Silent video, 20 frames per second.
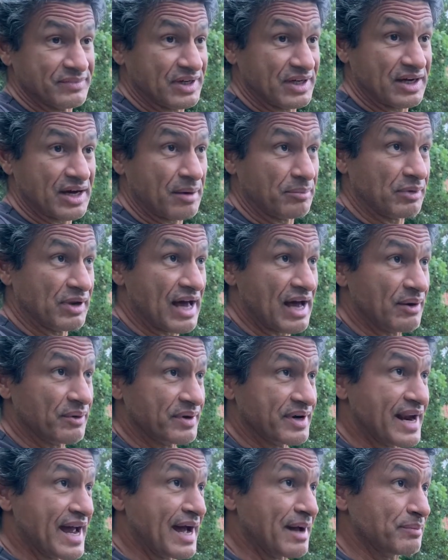a couple hour
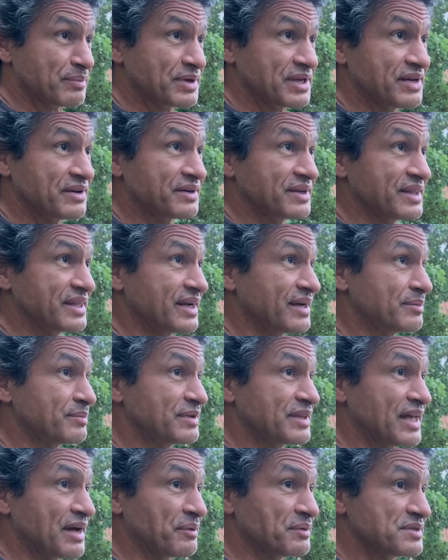nap here and there, but
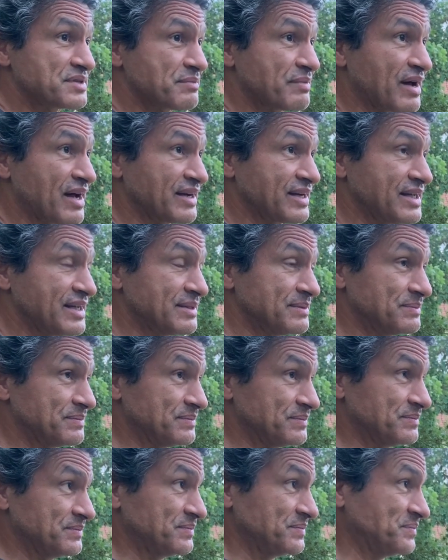that was about it.
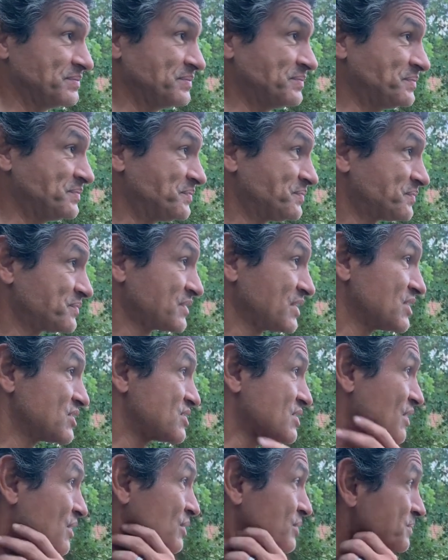
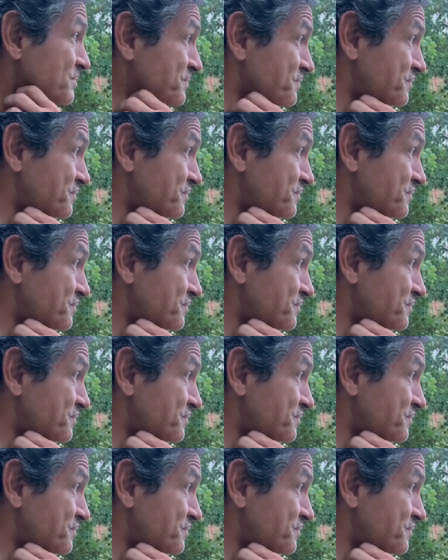So,